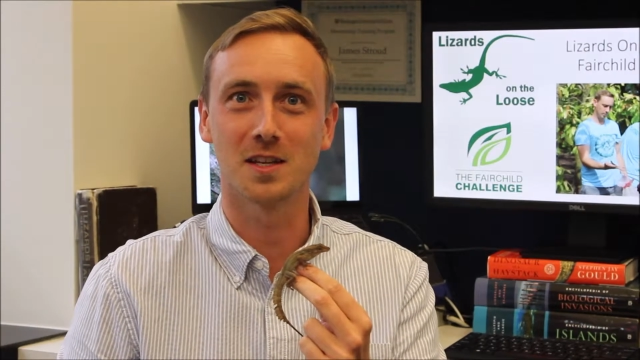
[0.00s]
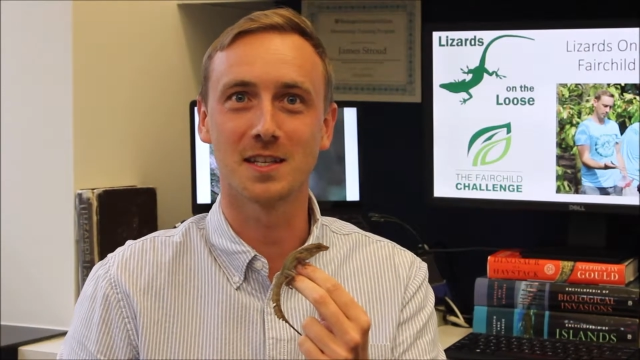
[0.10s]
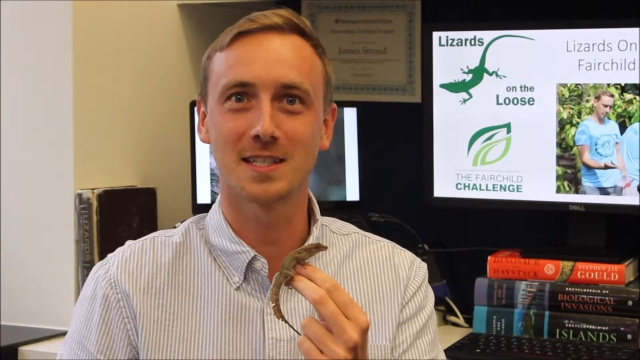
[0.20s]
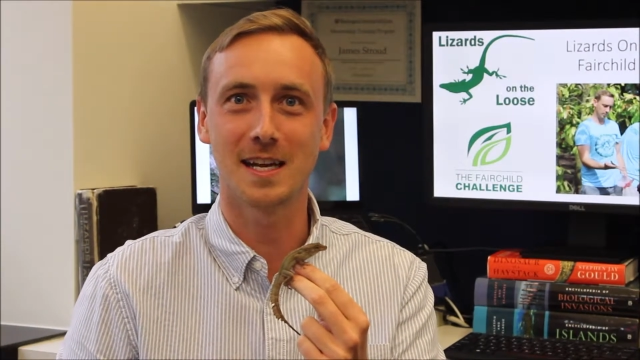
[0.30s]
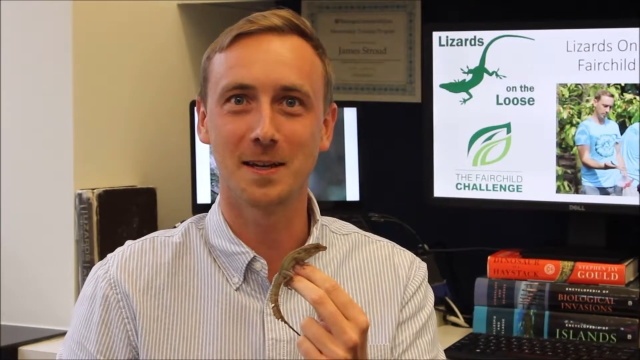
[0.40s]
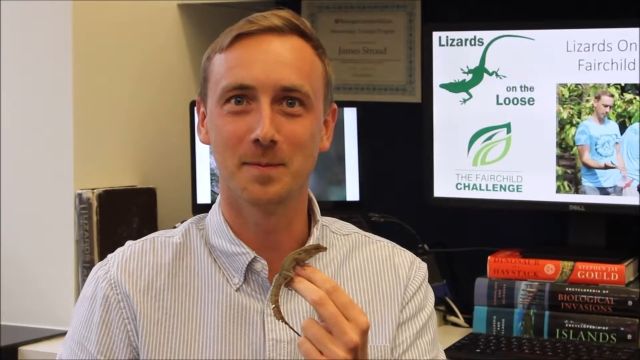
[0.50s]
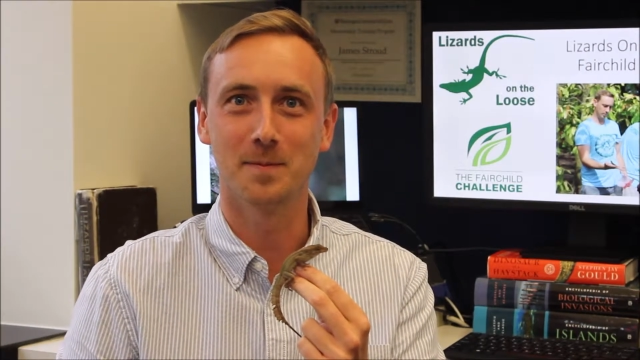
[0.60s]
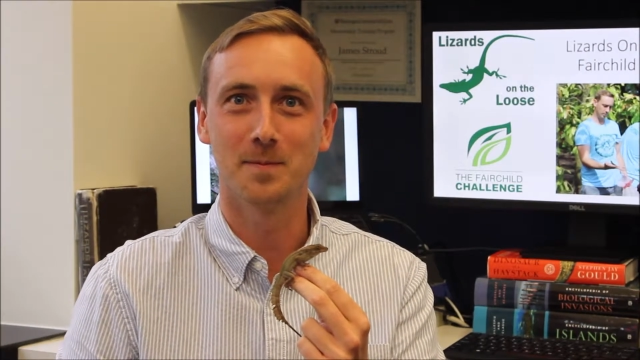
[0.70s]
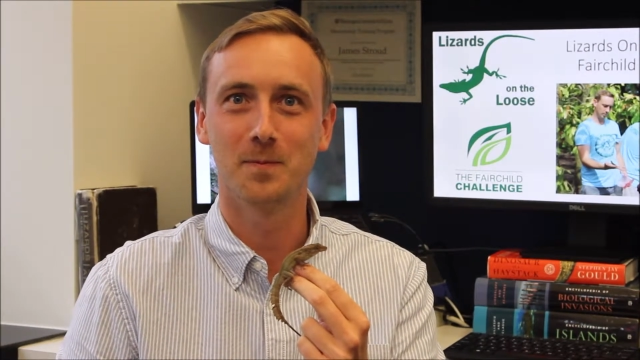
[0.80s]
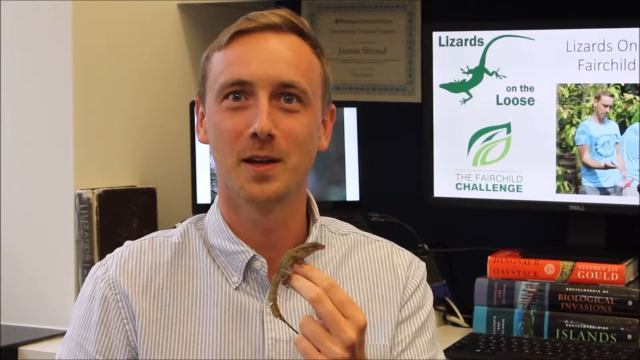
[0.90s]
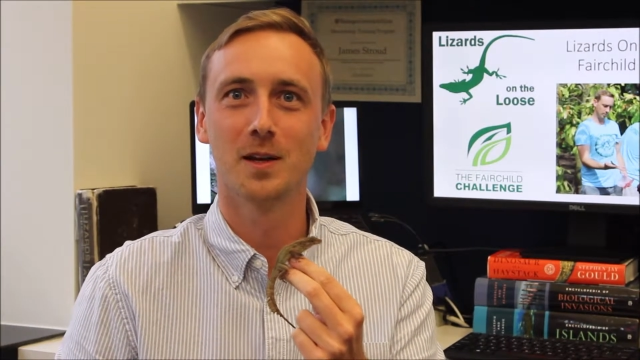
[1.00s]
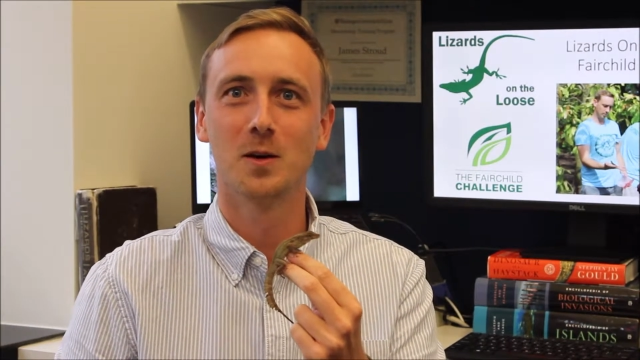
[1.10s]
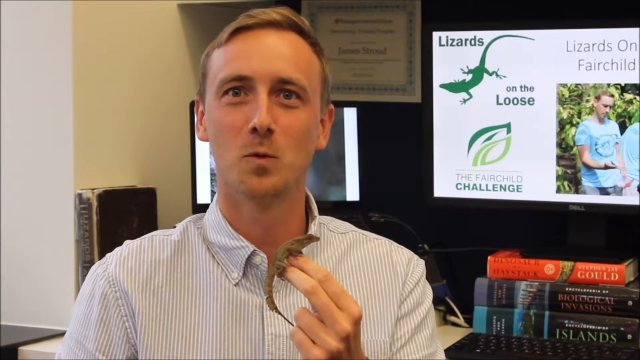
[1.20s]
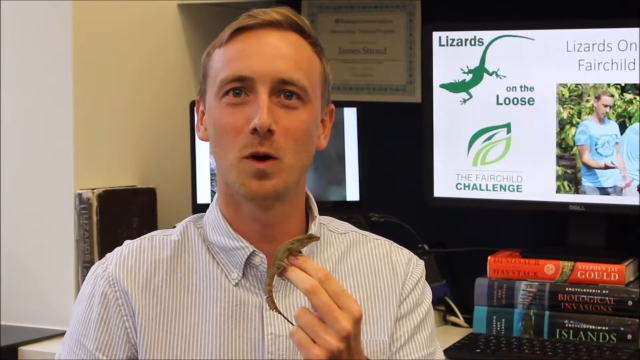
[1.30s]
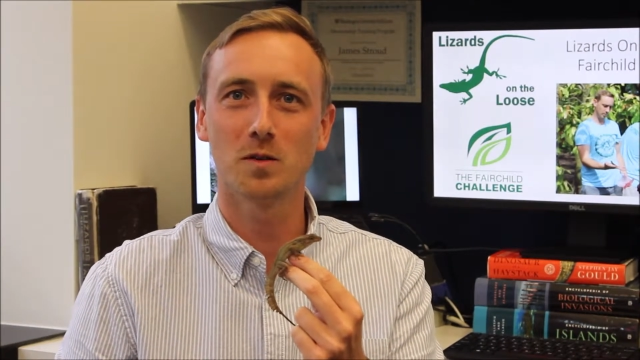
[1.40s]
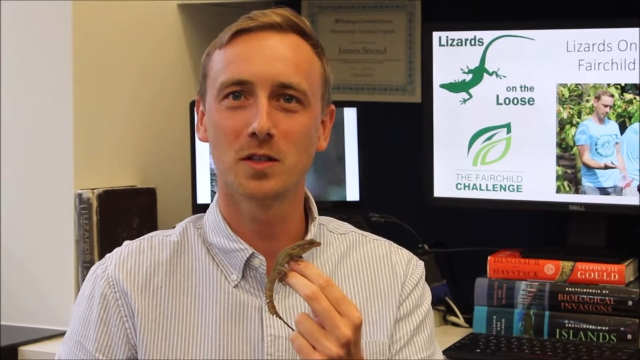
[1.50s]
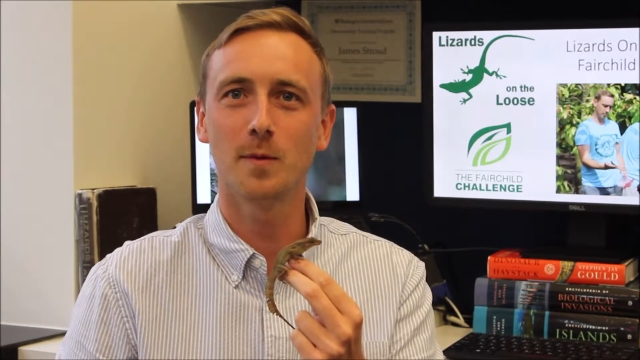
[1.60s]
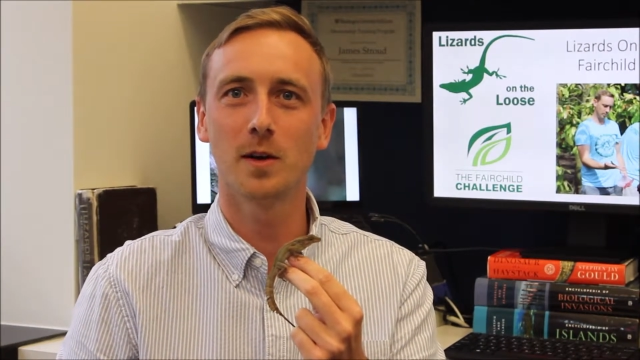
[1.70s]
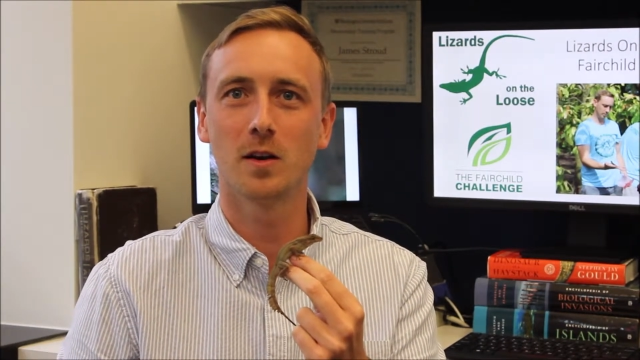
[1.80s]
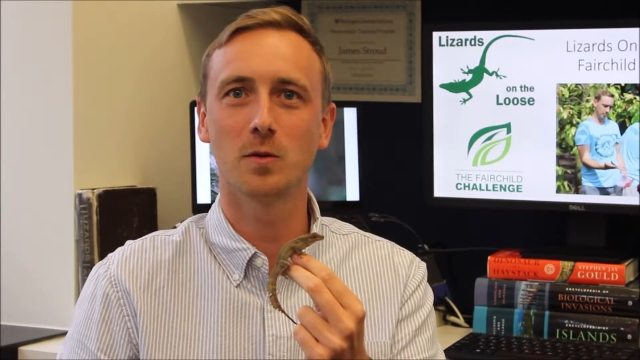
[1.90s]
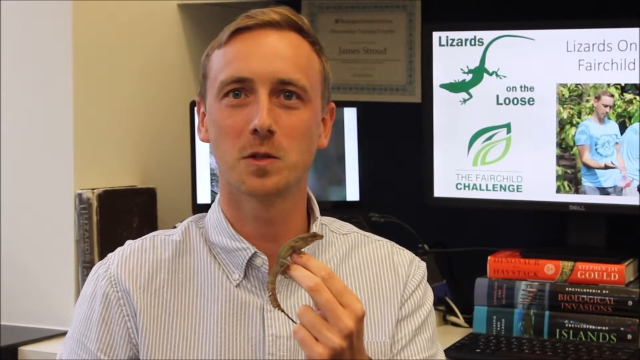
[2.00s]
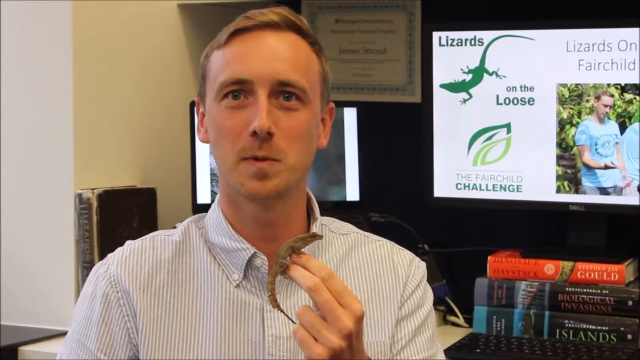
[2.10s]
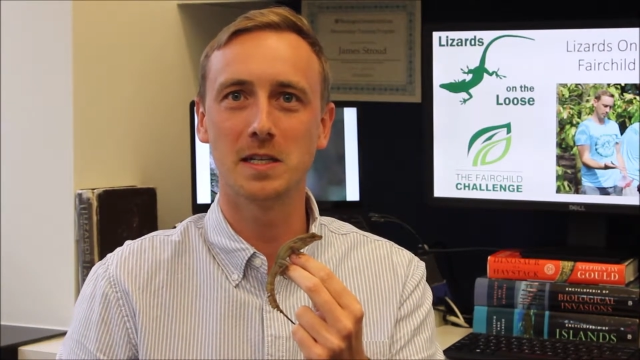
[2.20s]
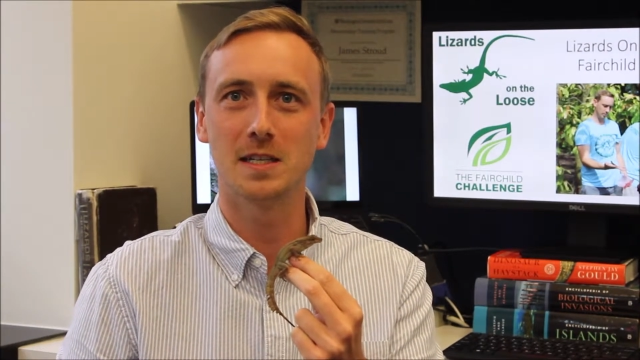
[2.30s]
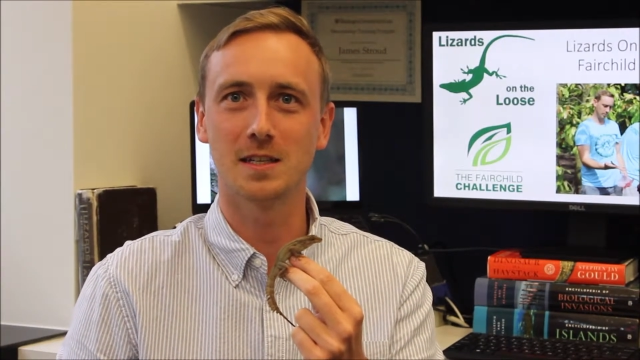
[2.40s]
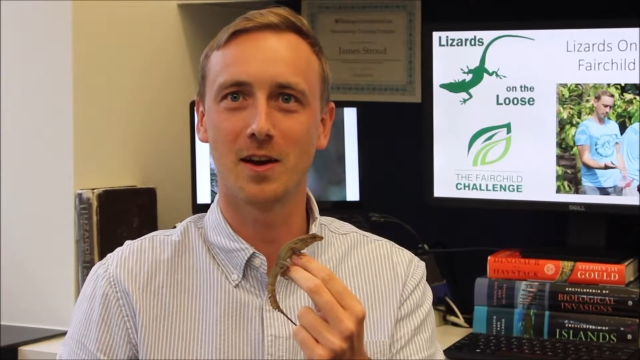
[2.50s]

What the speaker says: are the same. While some anole species